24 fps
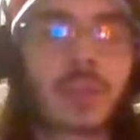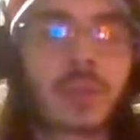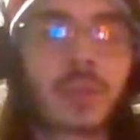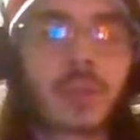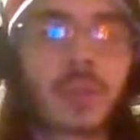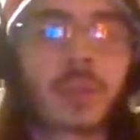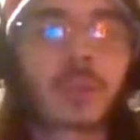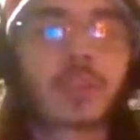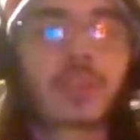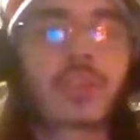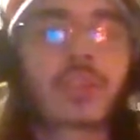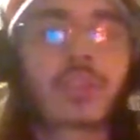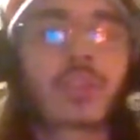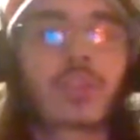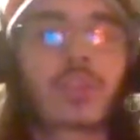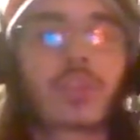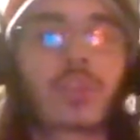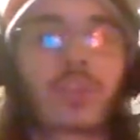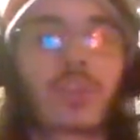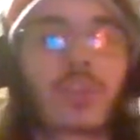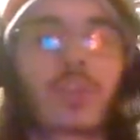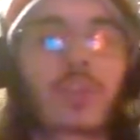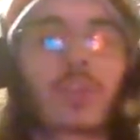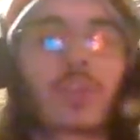well just
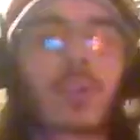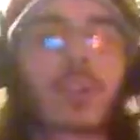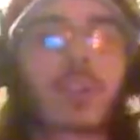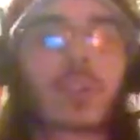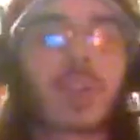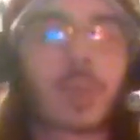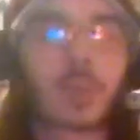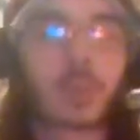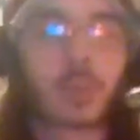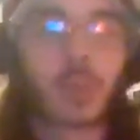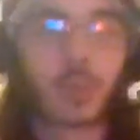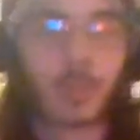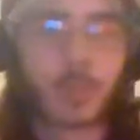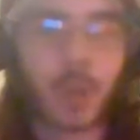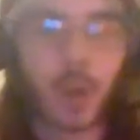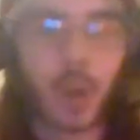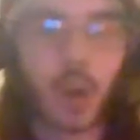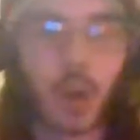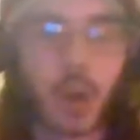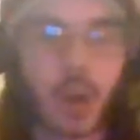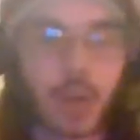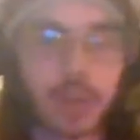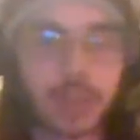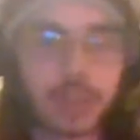for example
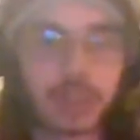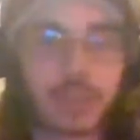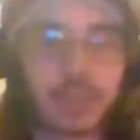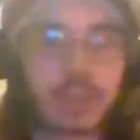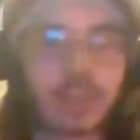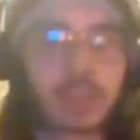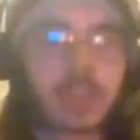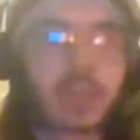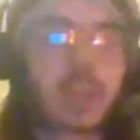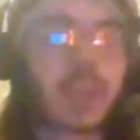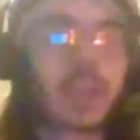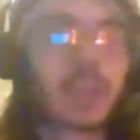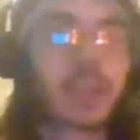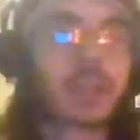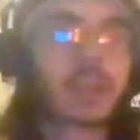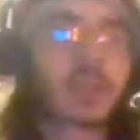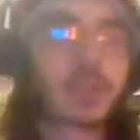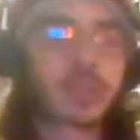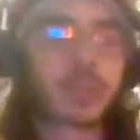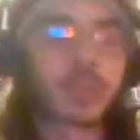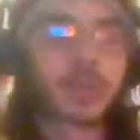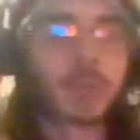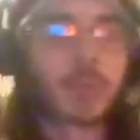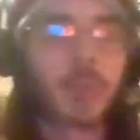partying
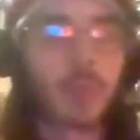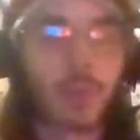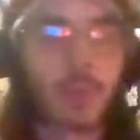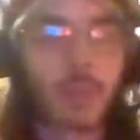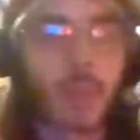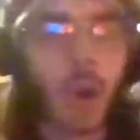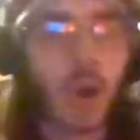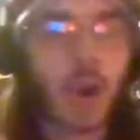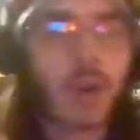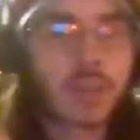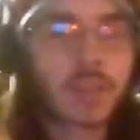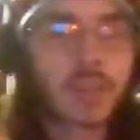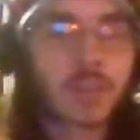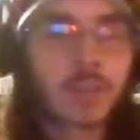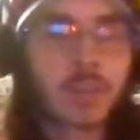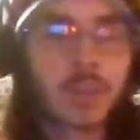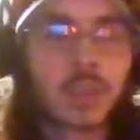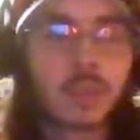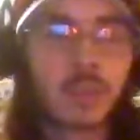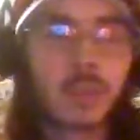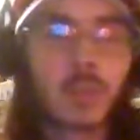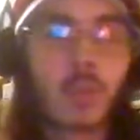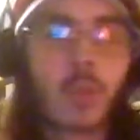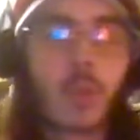like they're more partying
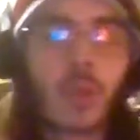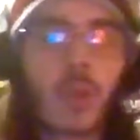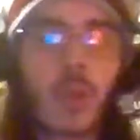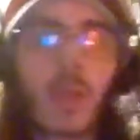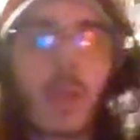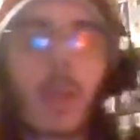people